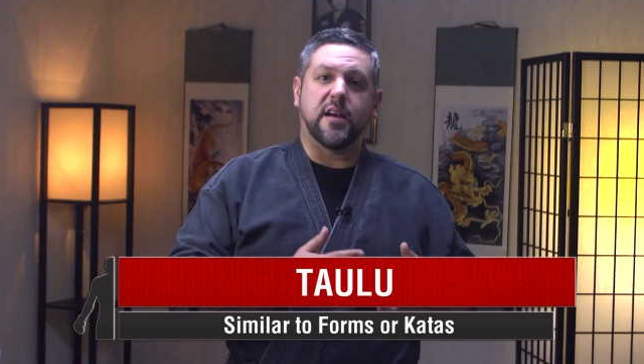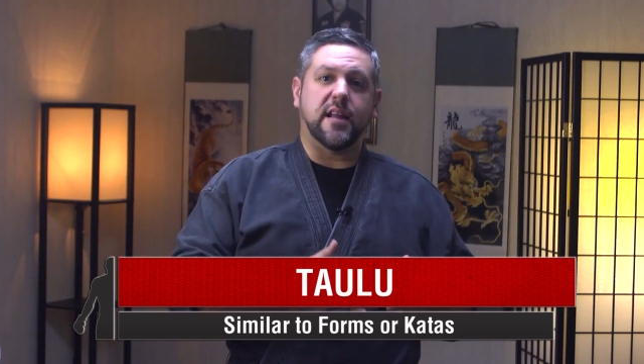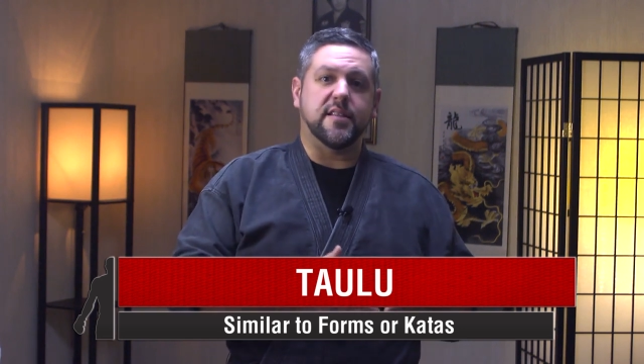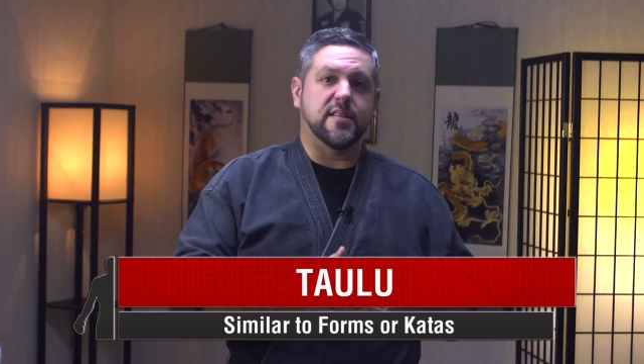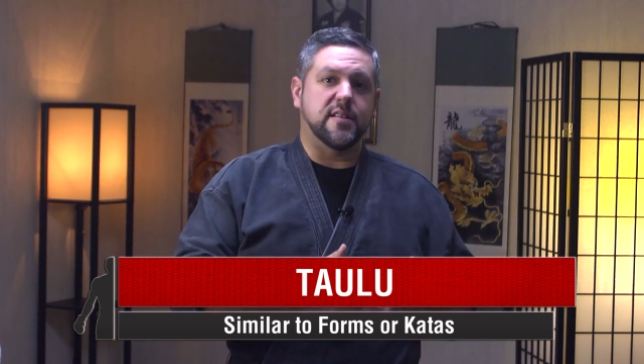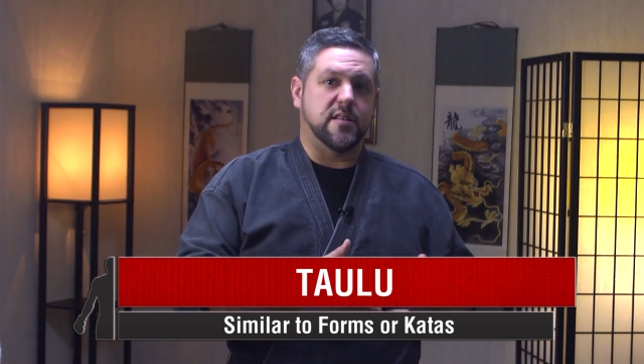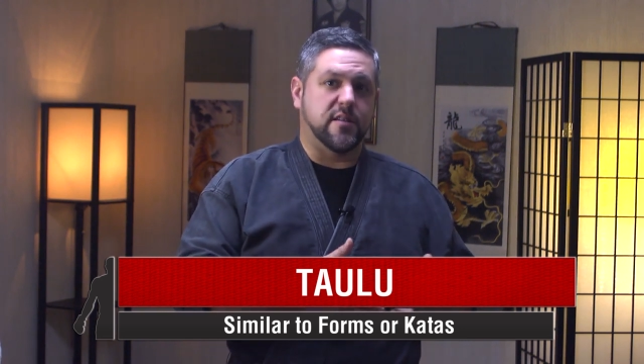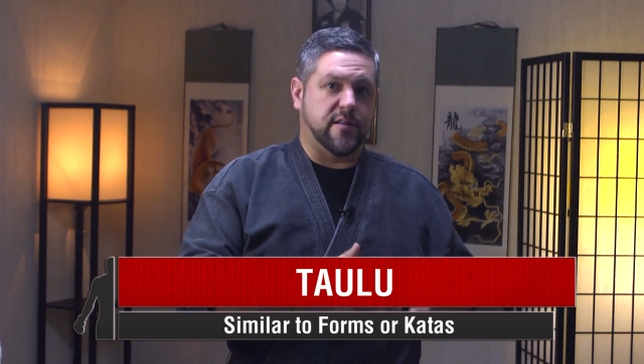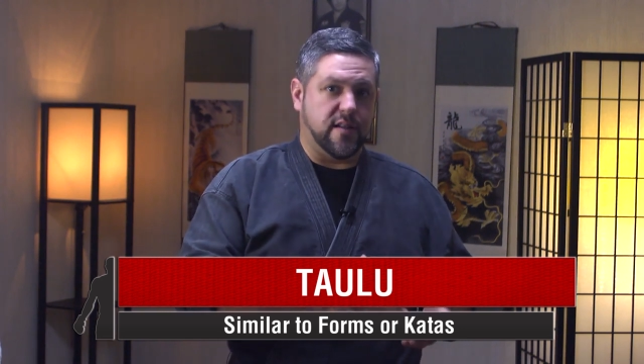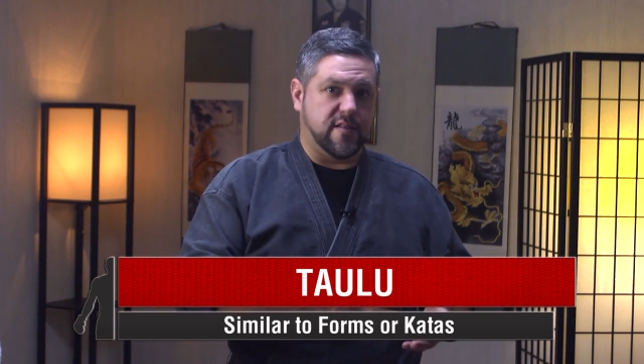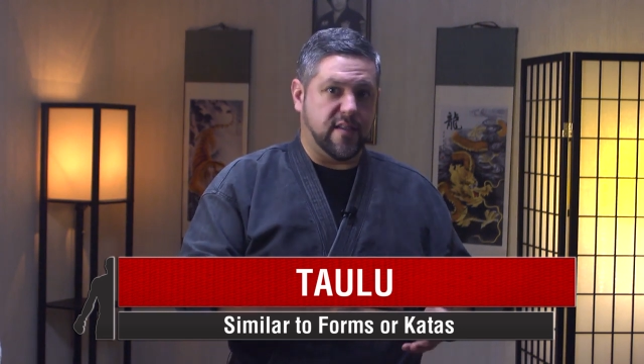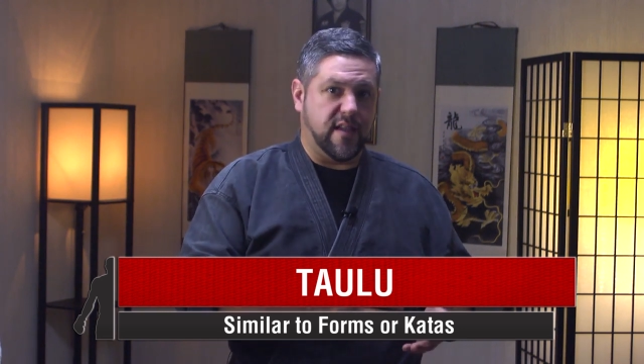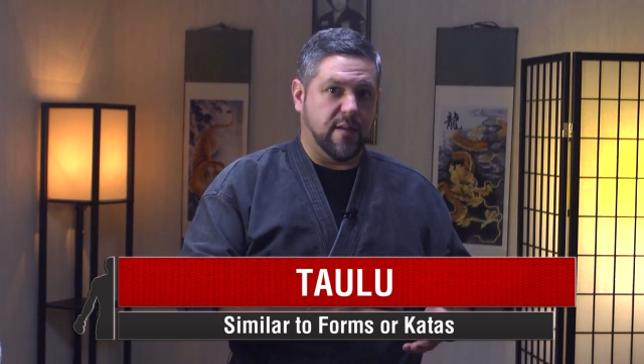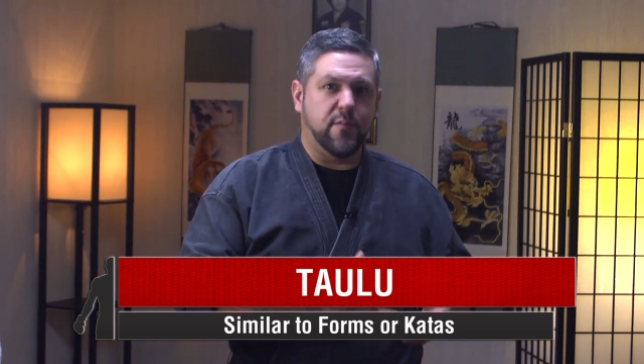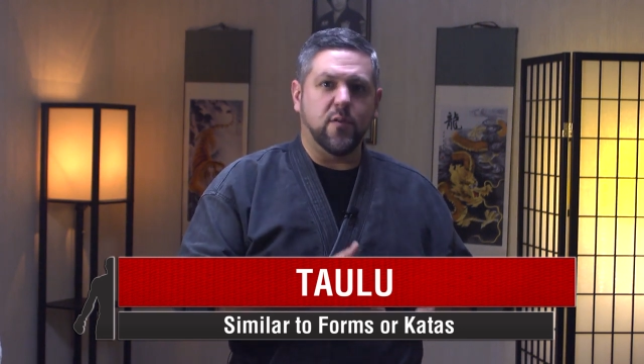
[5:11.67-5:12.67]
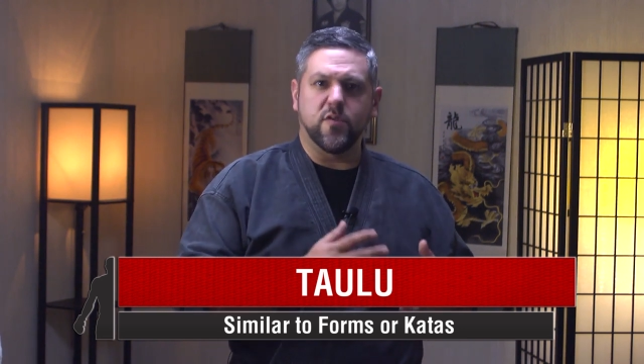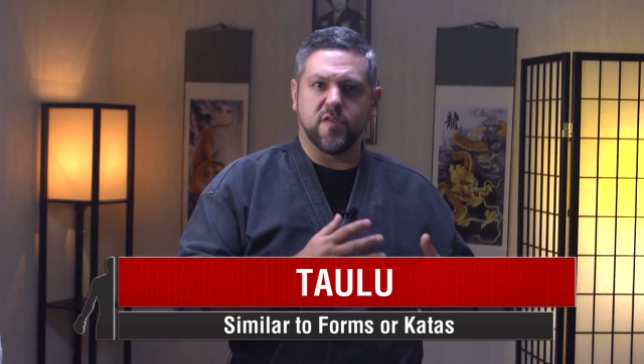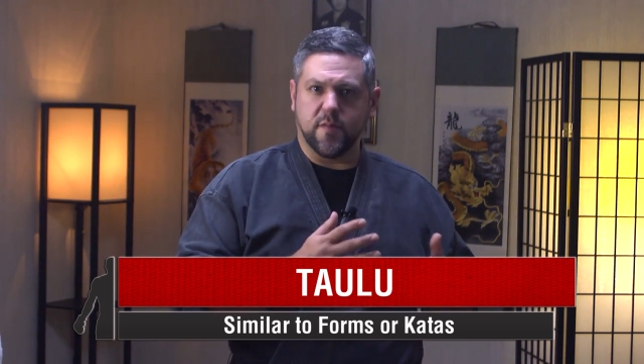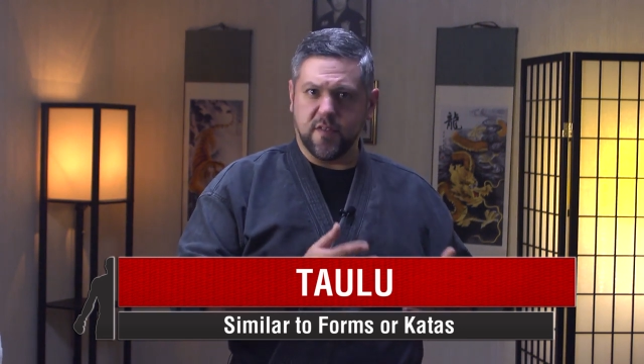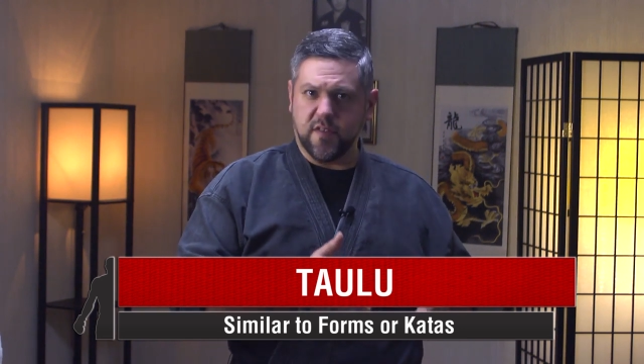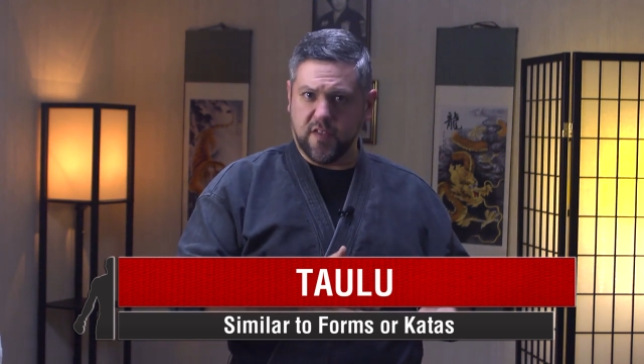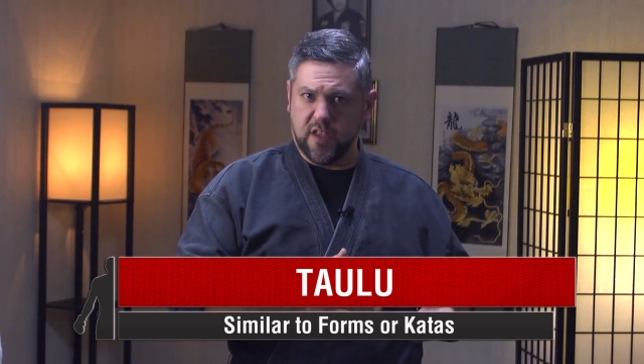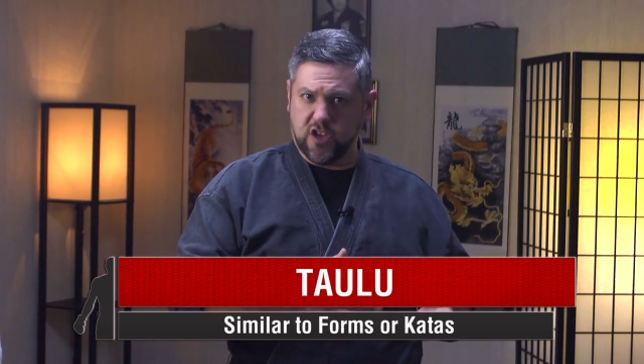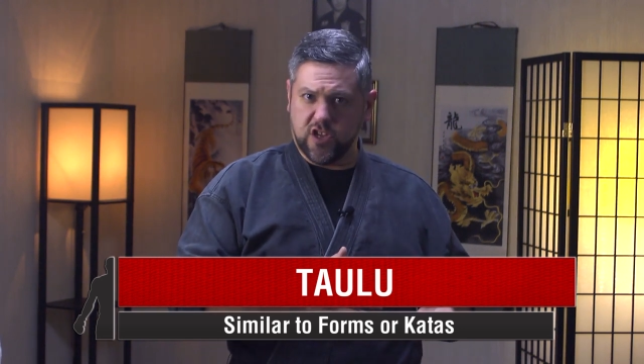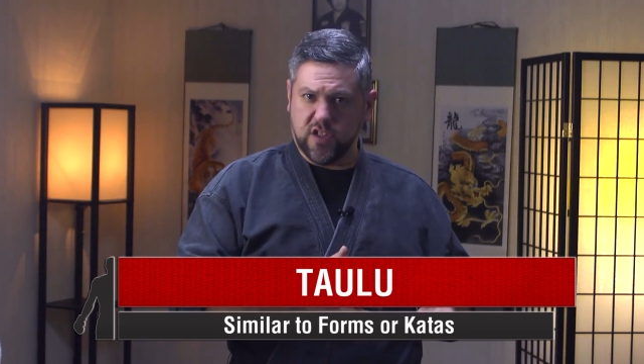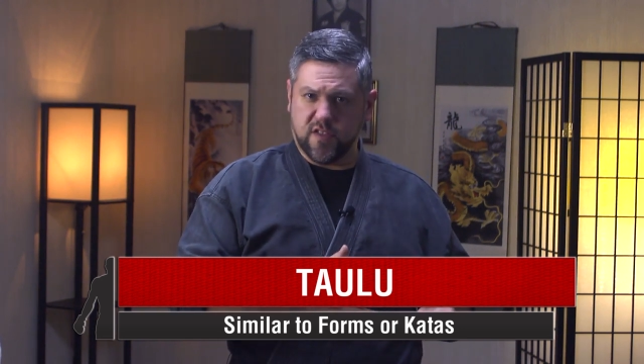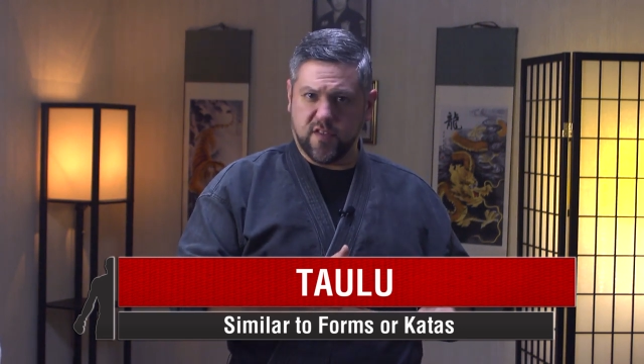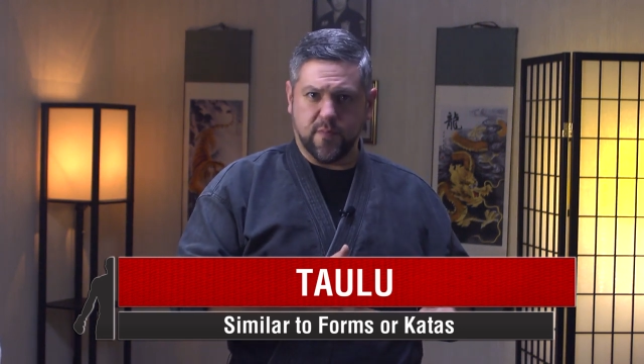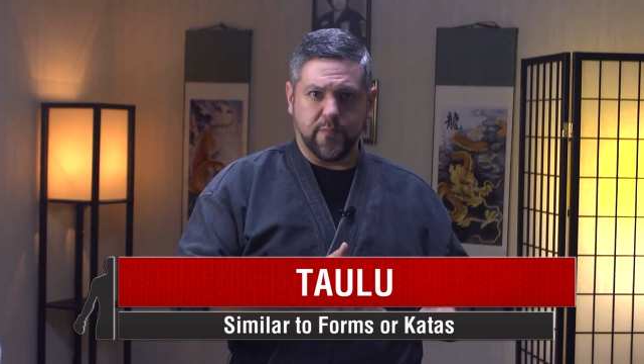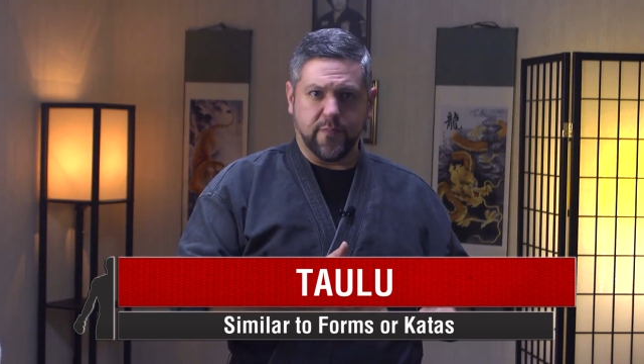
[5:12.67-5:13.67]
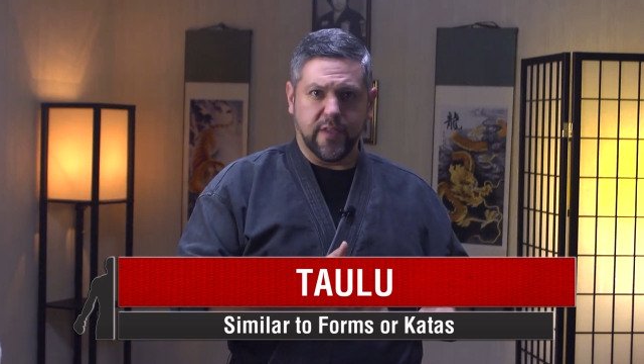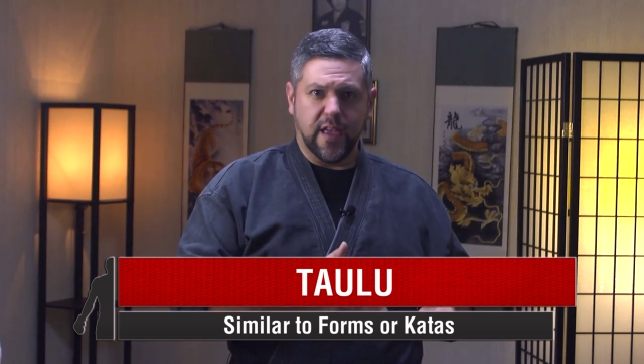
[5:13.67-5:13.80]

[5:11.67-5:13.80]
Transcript: kata and karate, but with some distinctions.